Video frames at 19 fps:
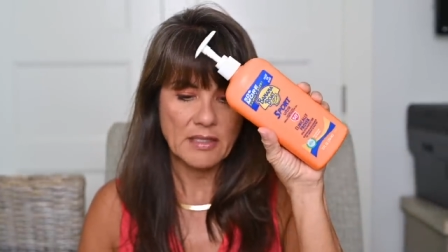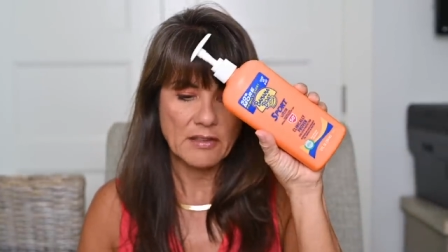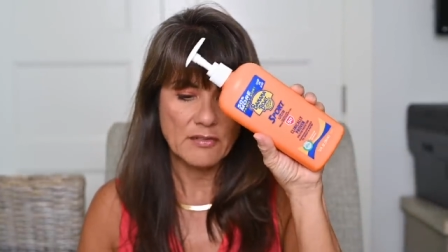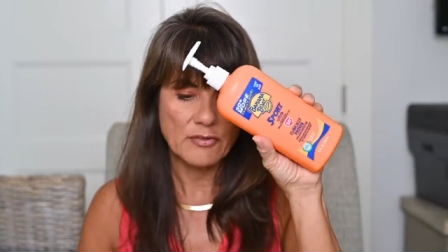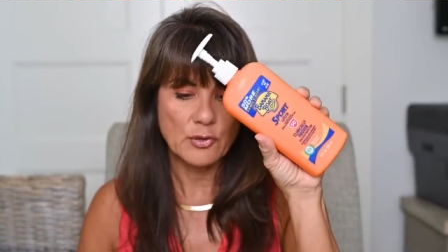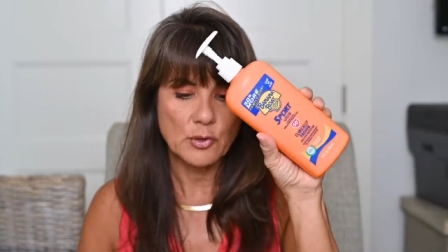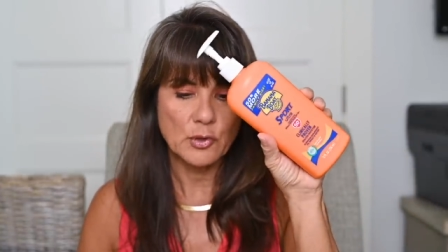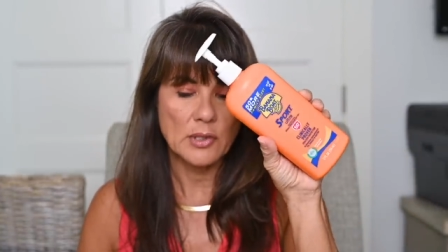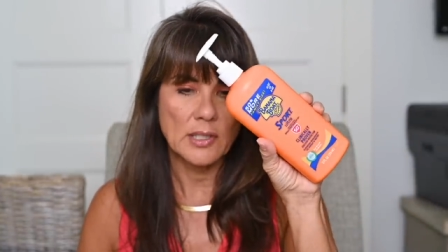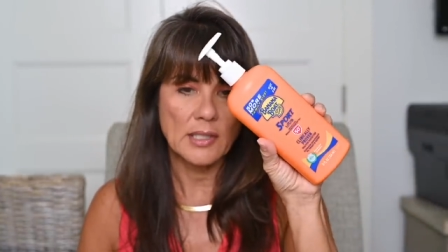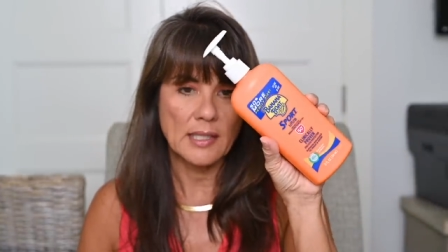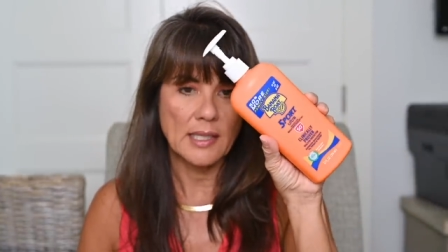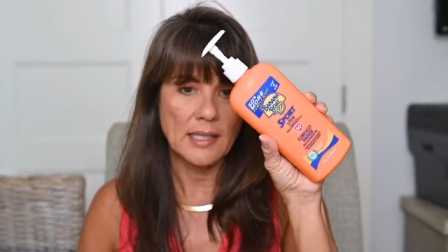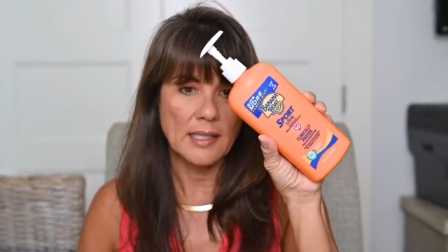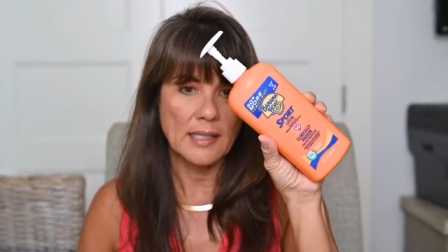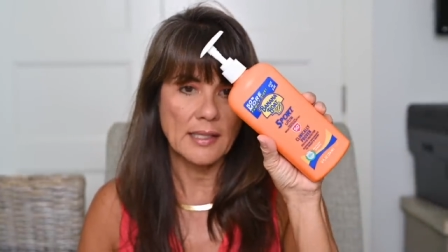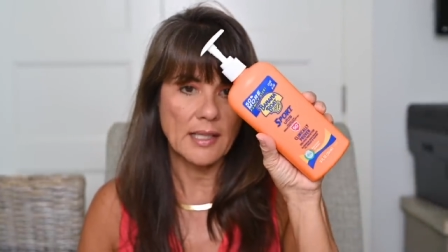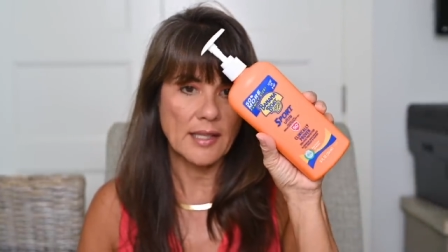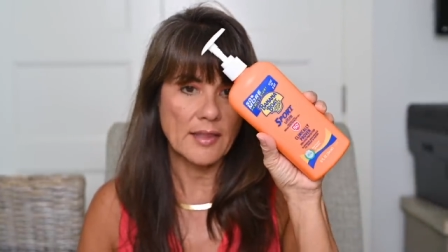for
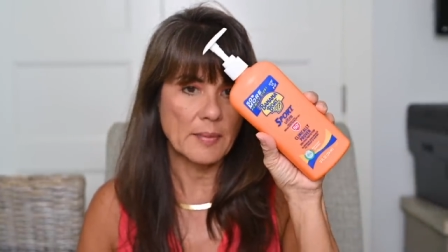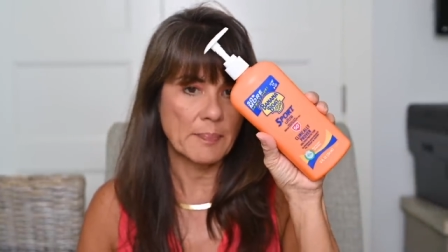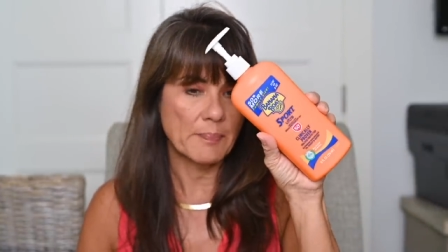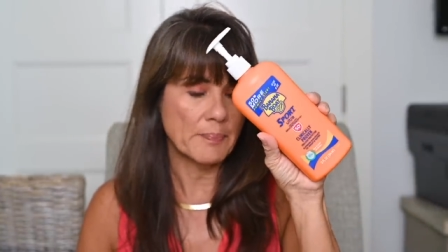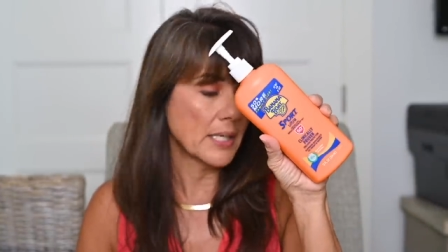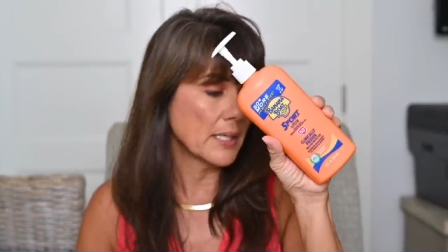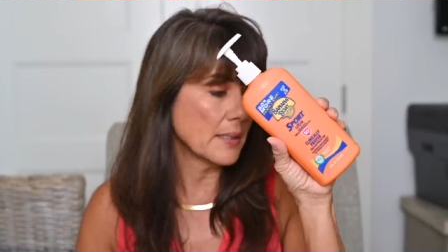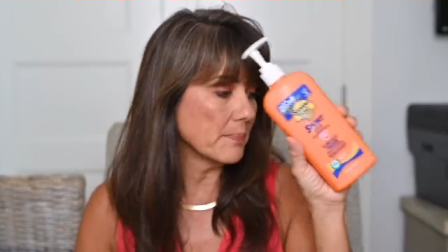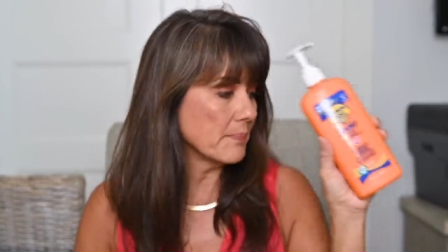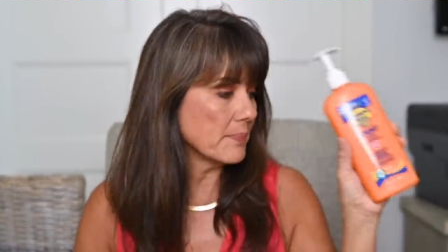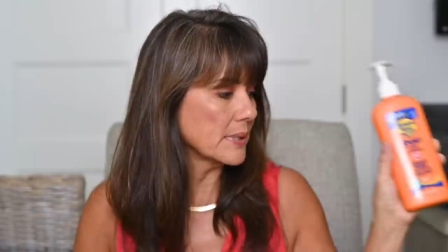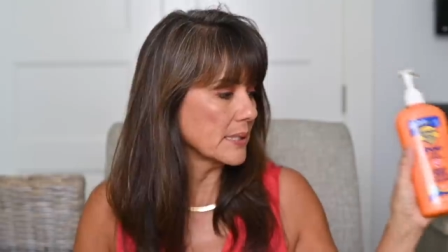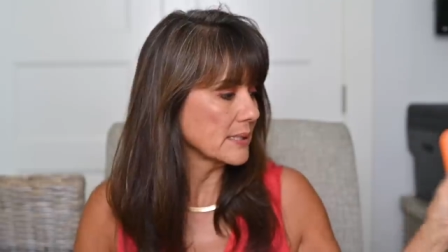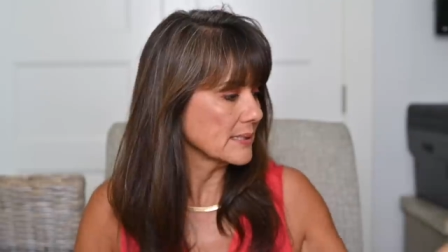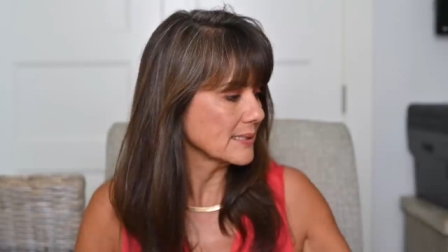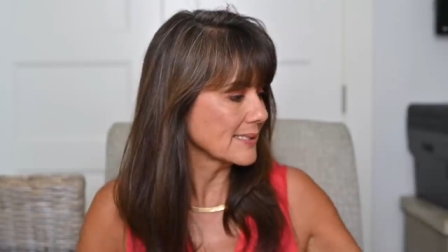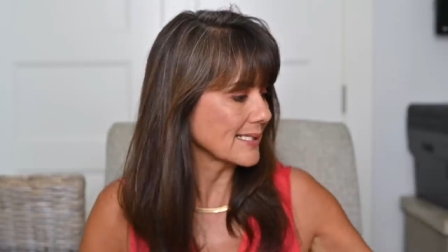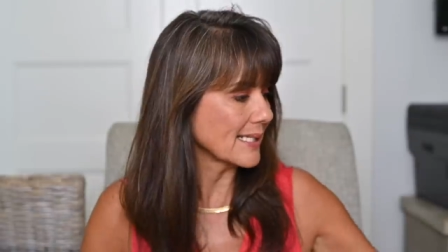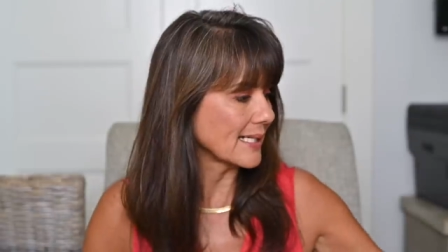uh, the pump
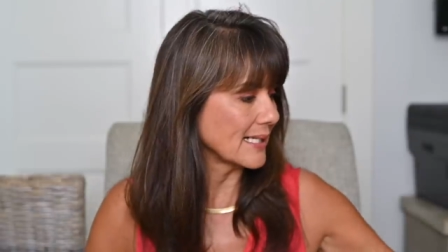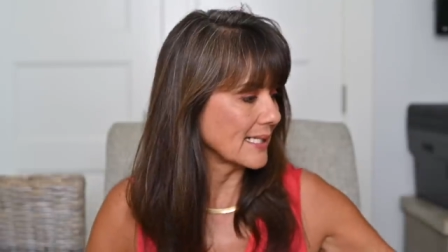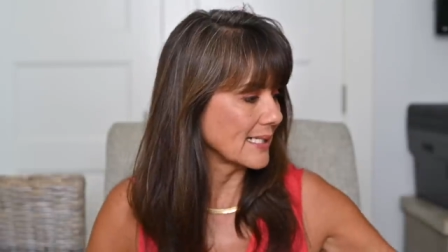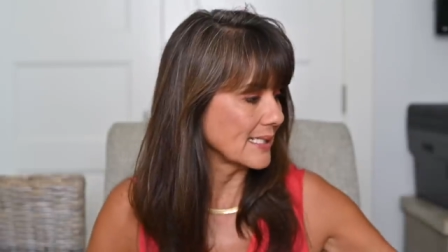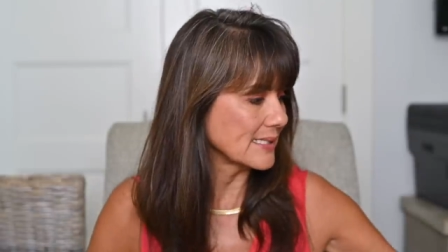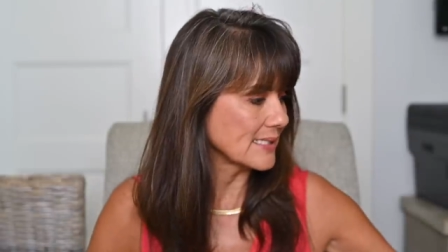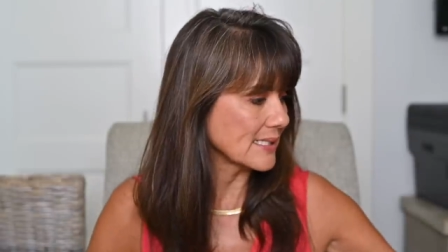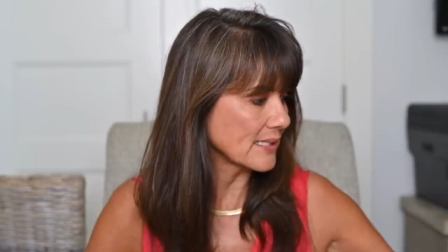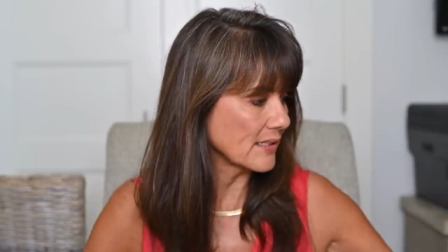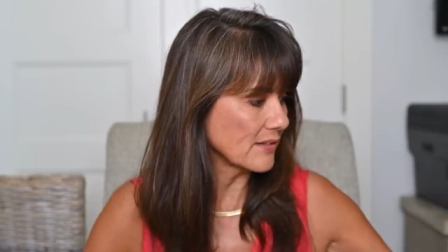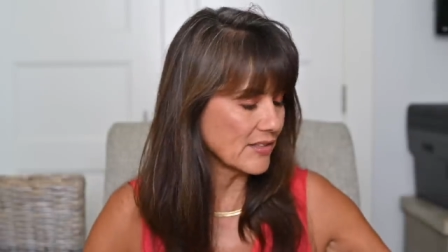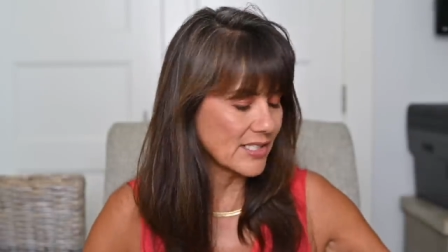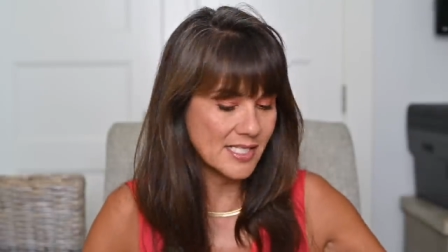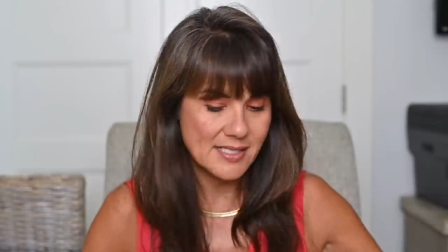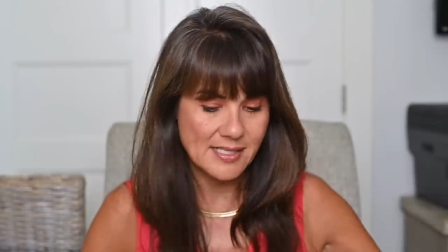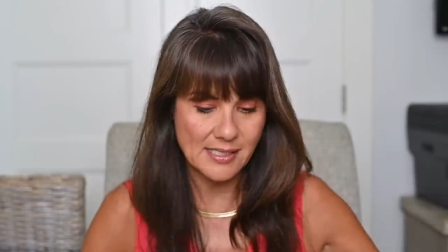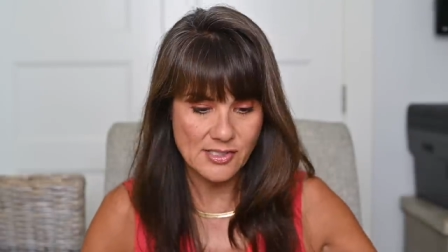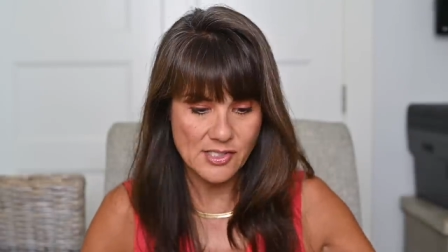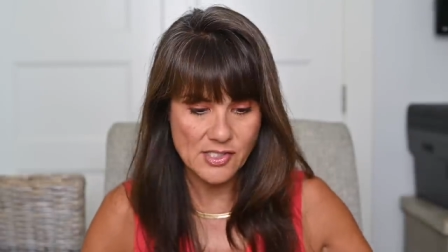size of
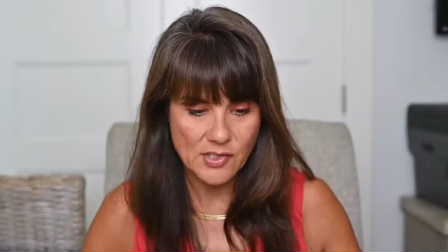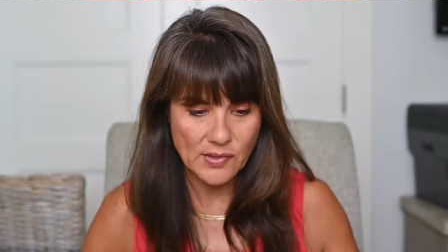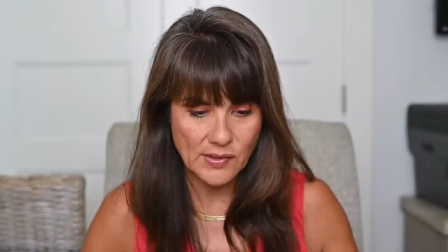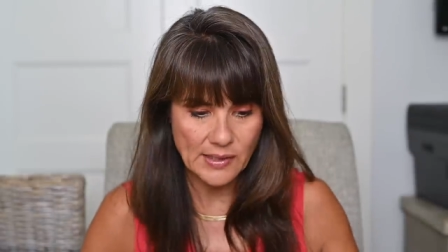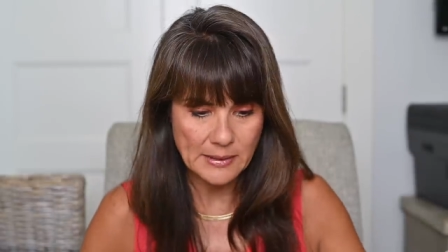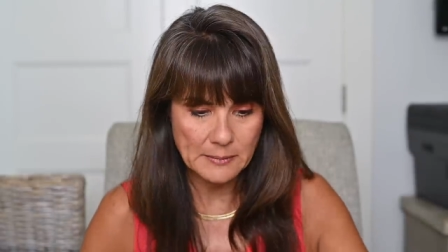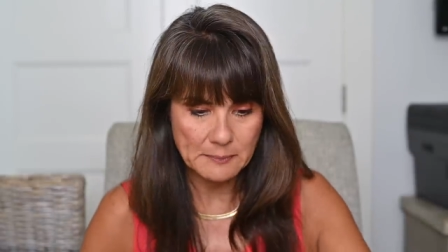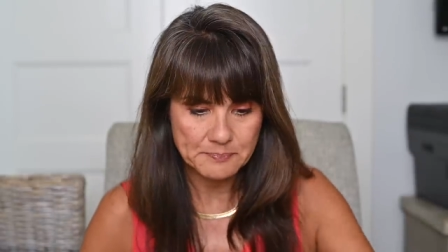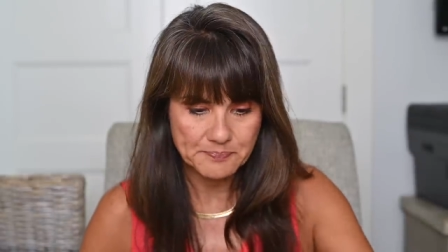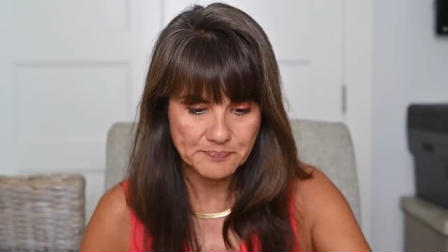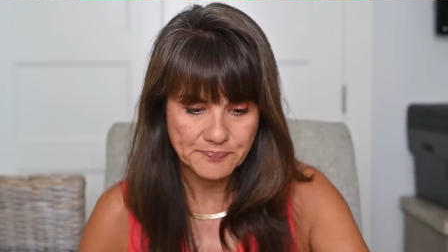this sunscreen.